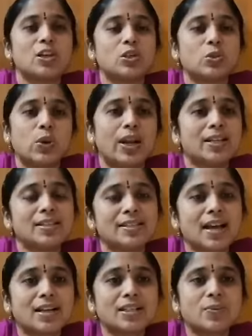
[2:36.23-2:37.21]
So, let's
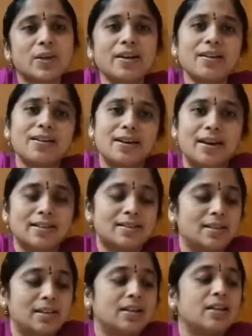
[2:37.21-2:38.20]
start our
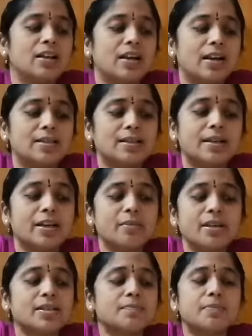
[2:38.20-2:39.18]
lesson. Lesson
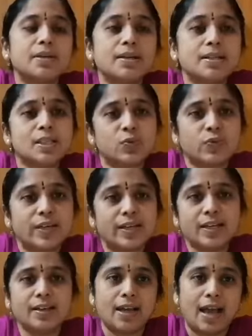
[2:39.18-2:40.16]
name is birds,
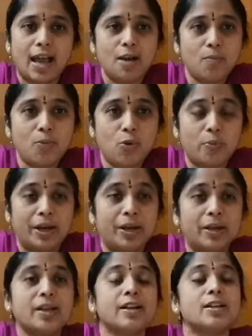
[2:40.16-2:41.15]
feeding and movement.